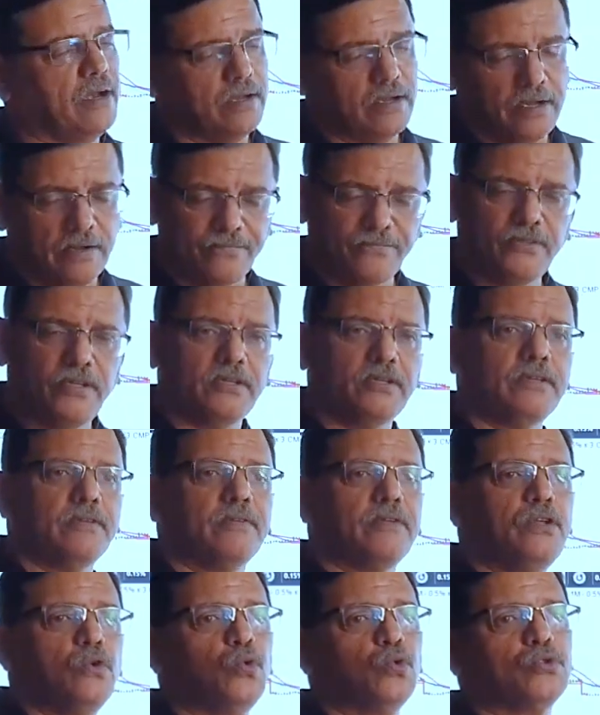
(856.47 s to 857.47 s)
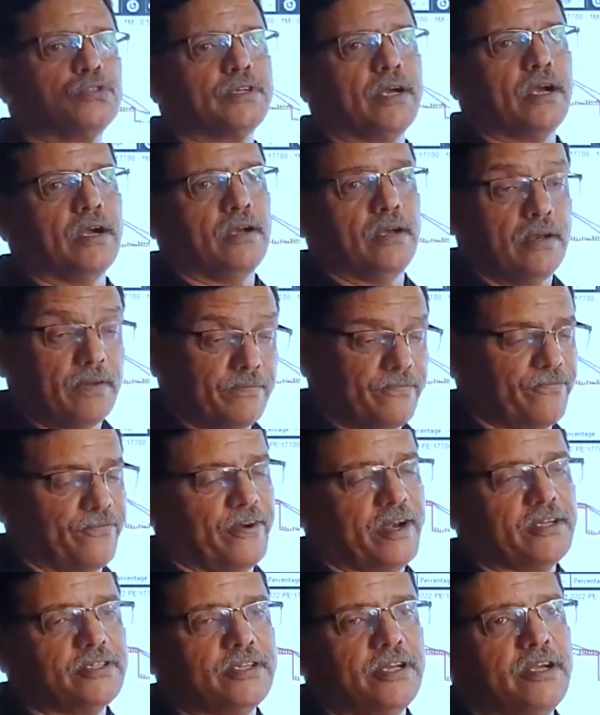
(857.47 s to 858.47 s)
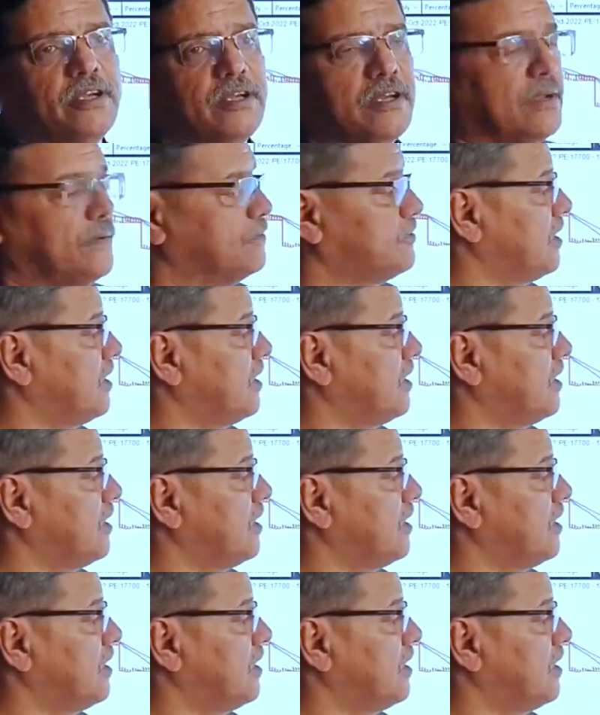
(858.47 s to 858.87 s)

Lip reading: If the new straddle, fresh ATM